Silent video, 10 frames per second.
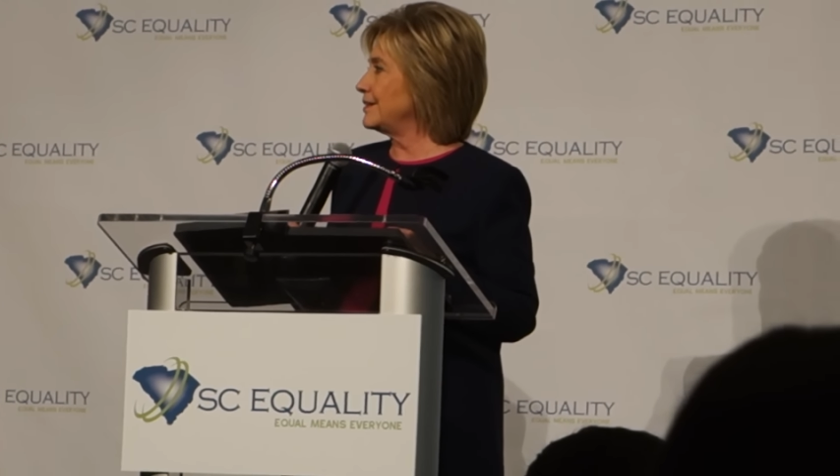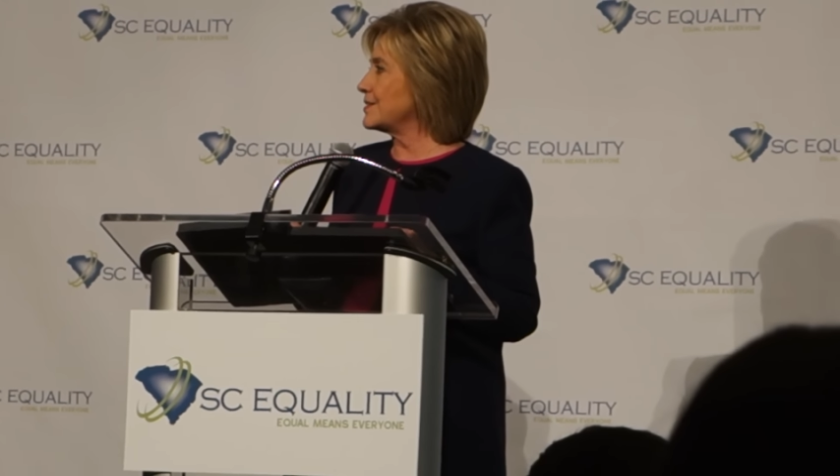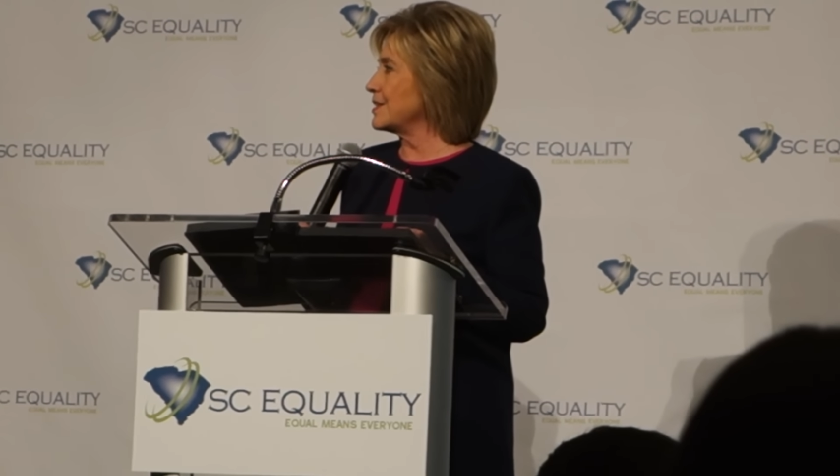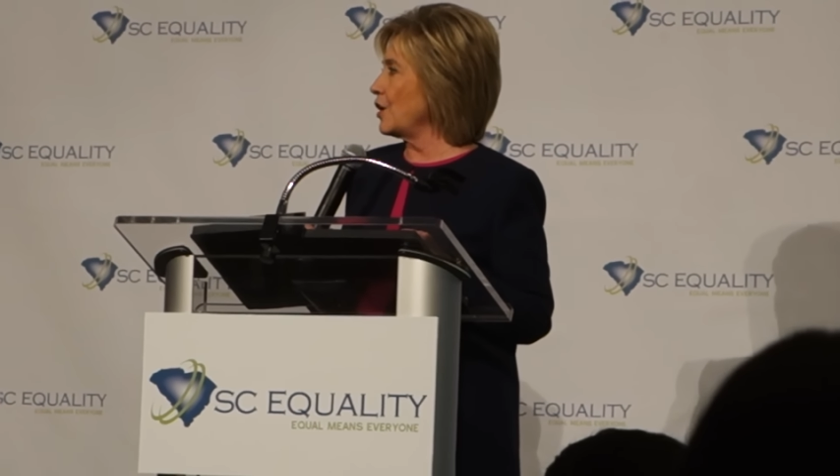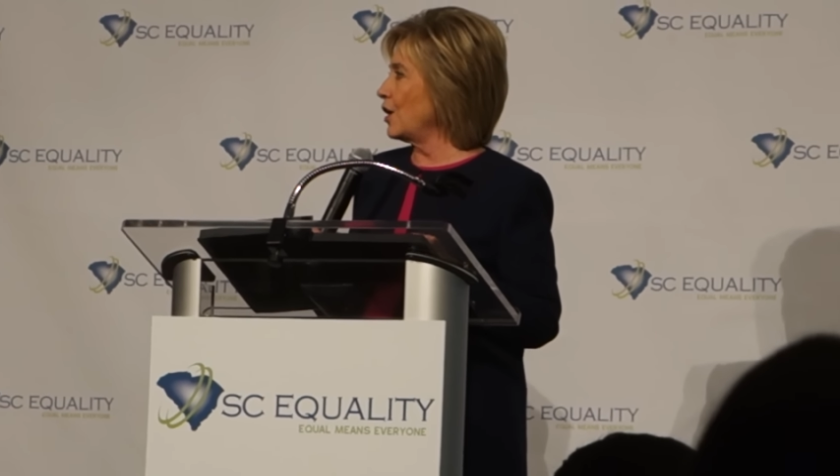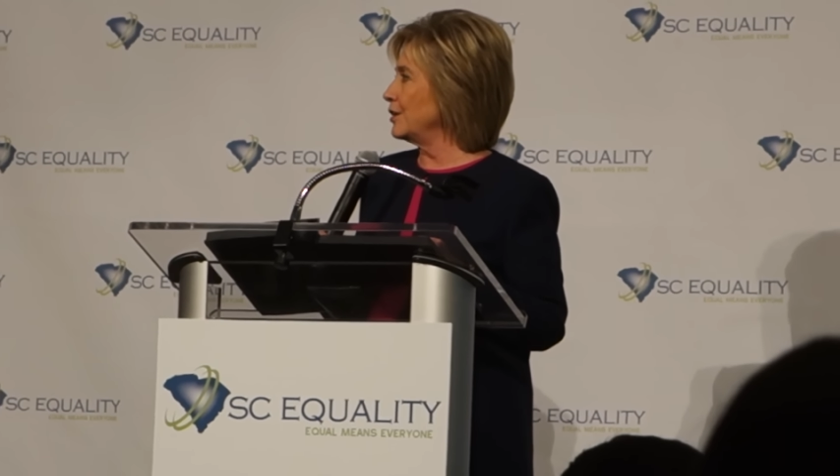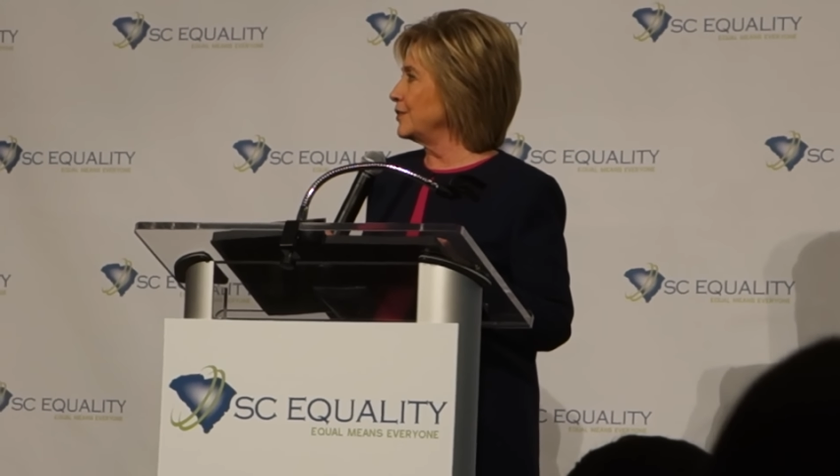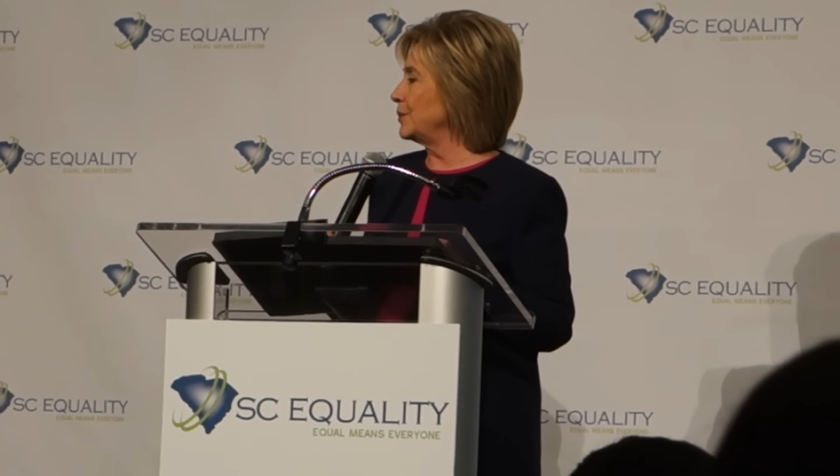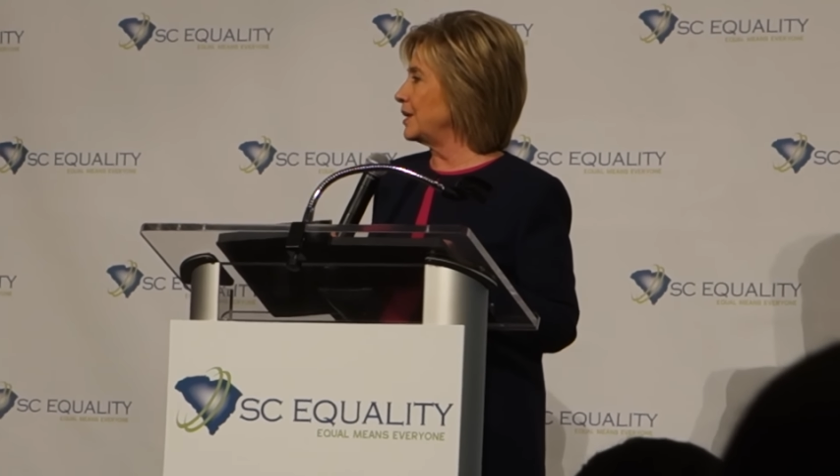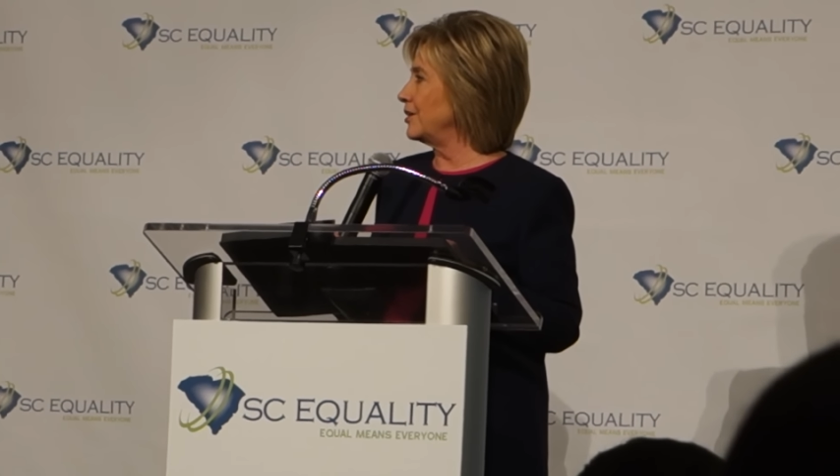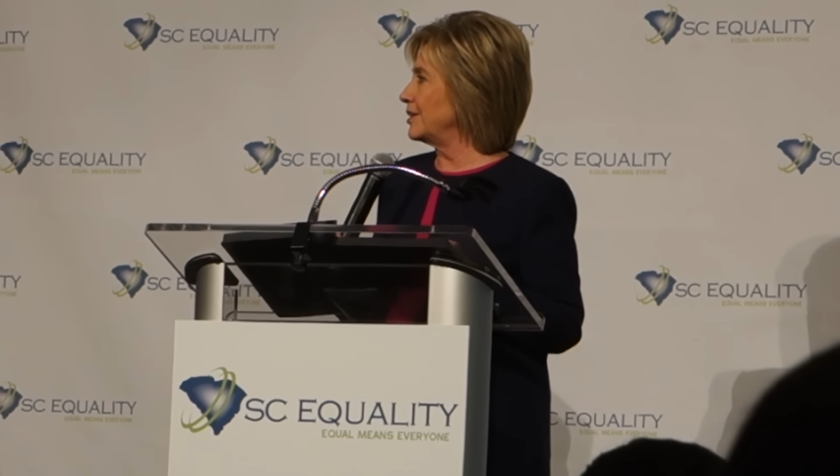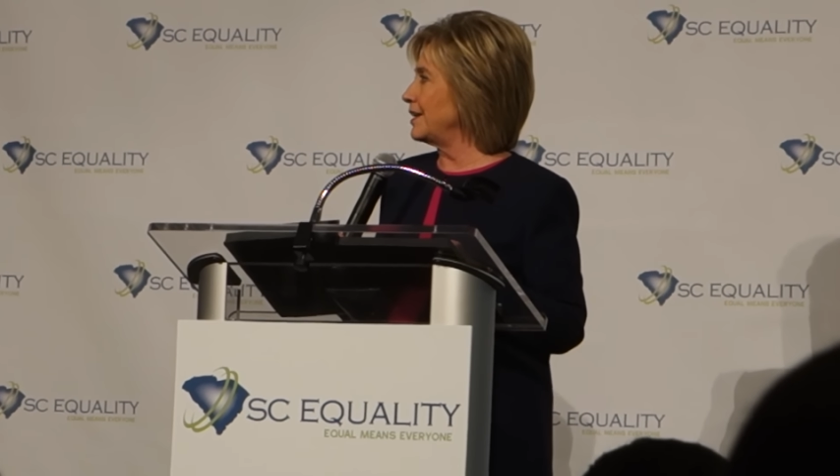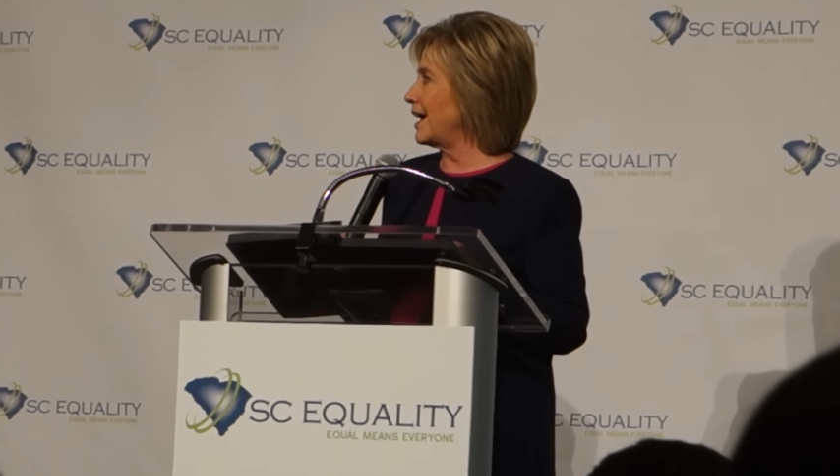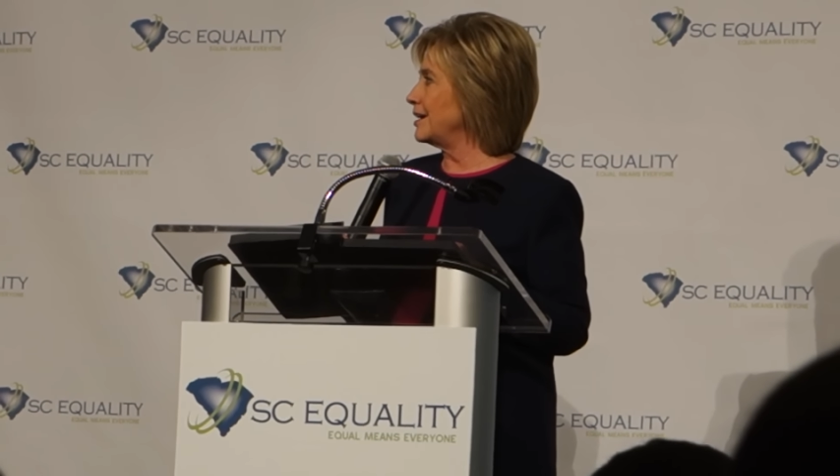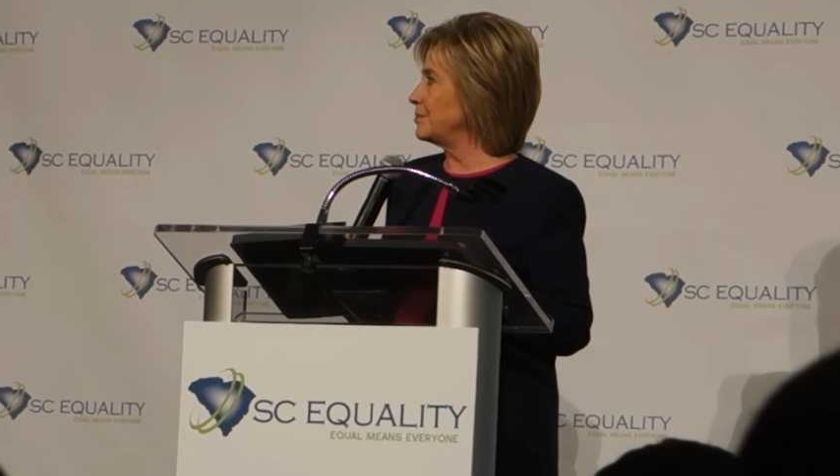to see all of you here
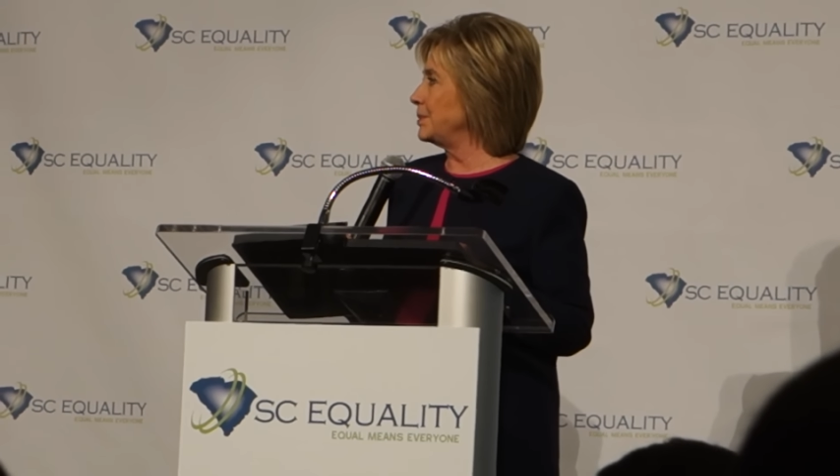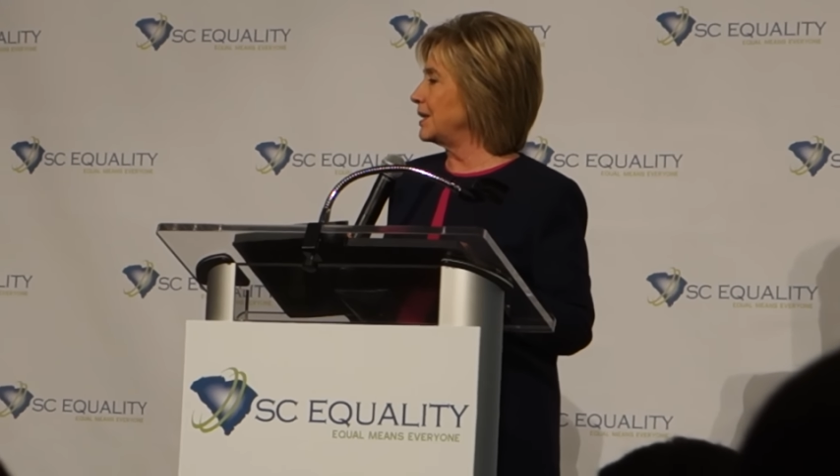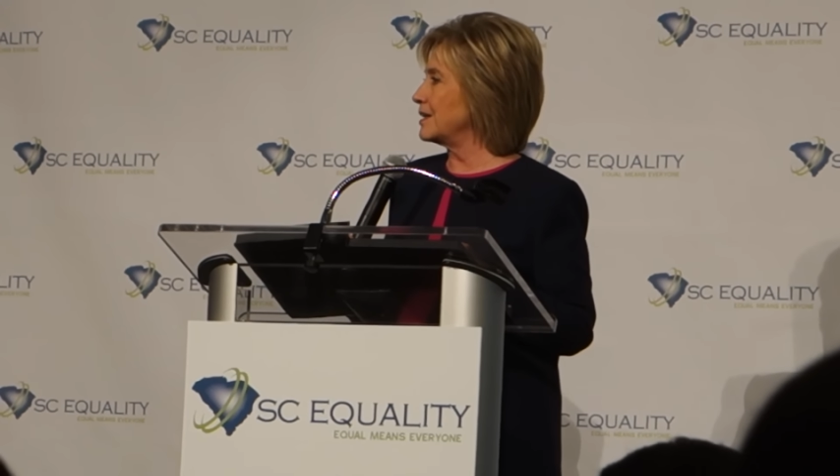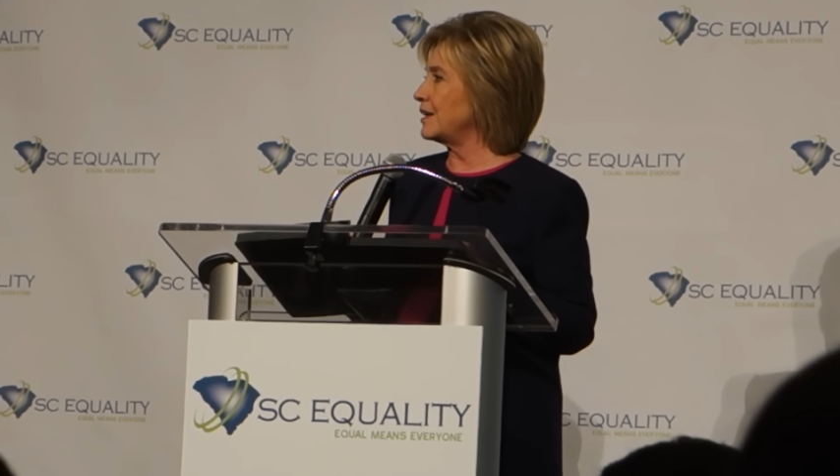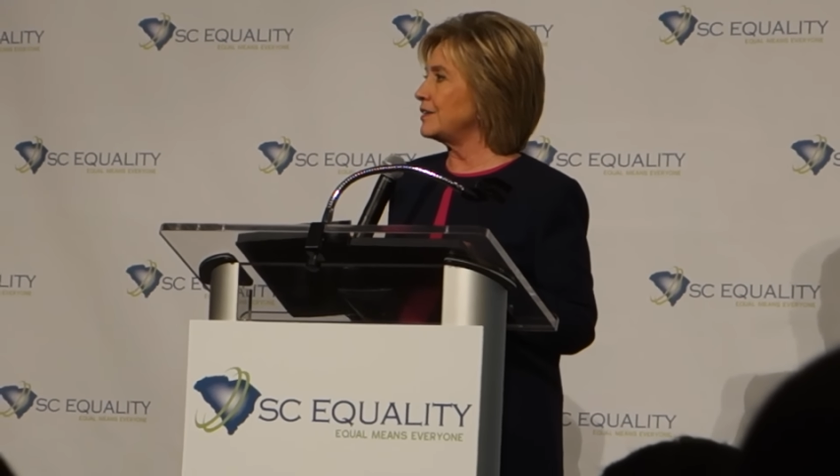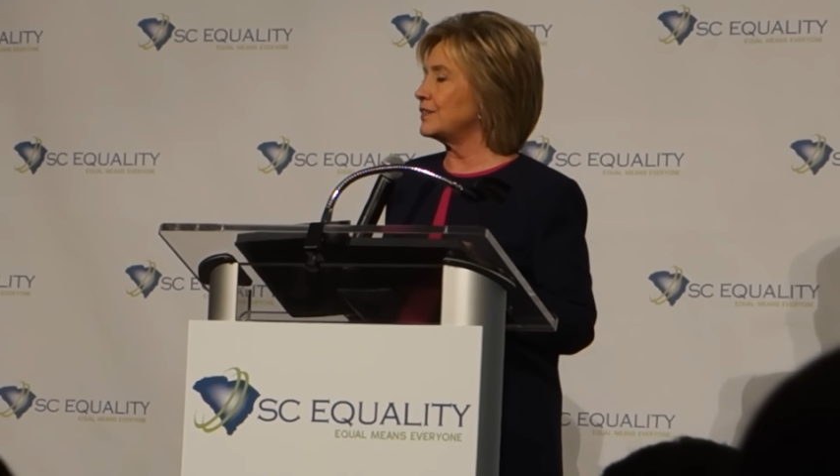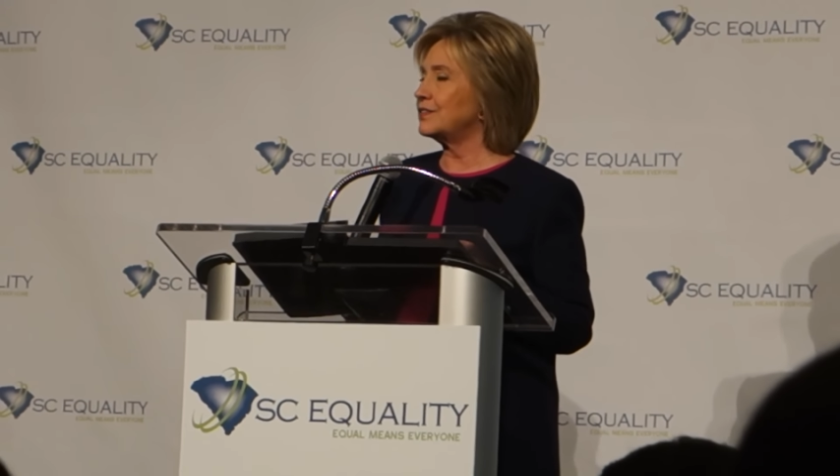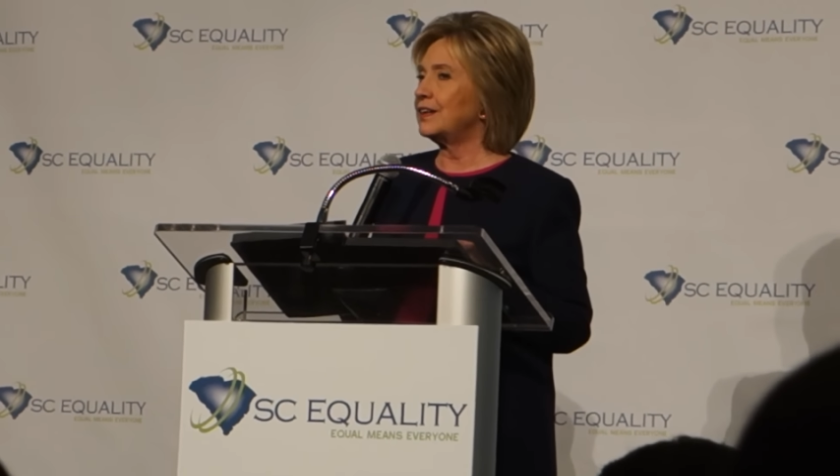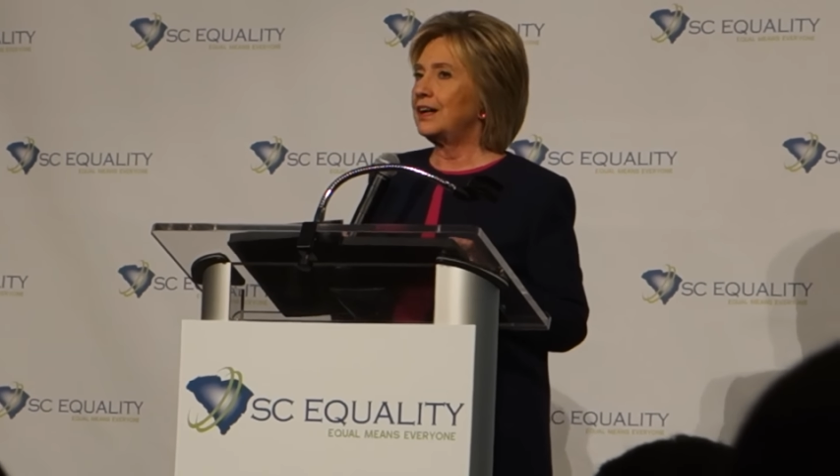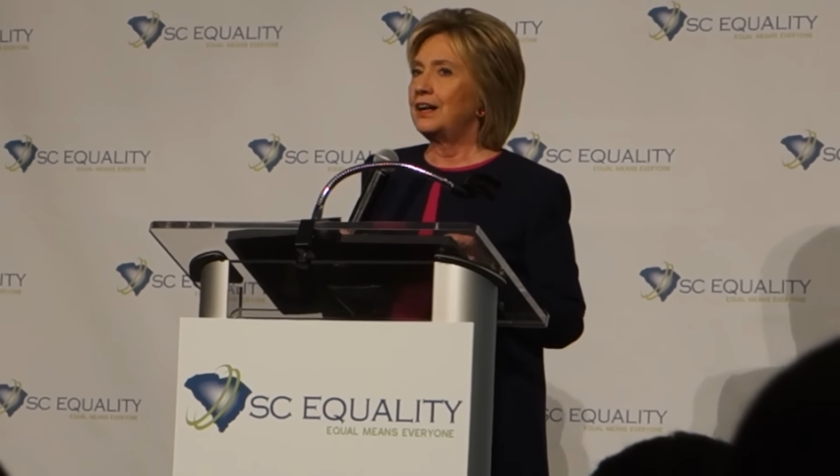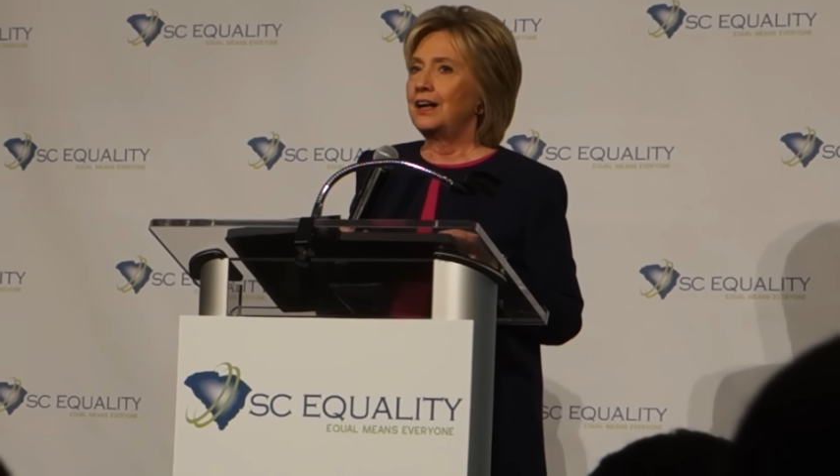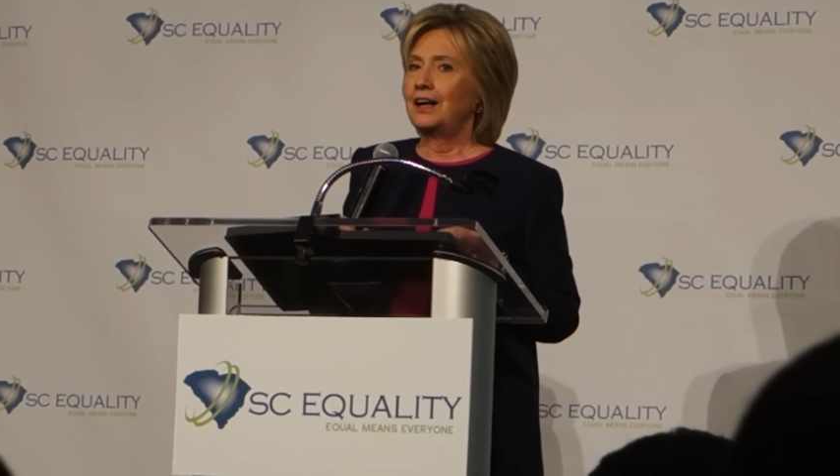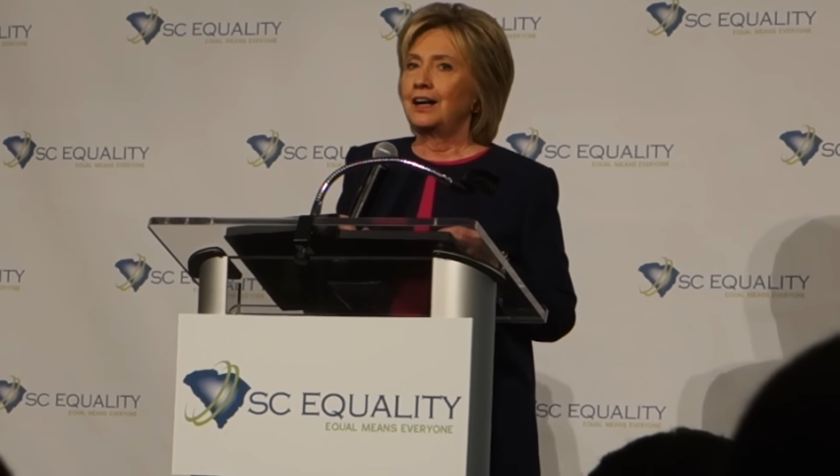tonight, because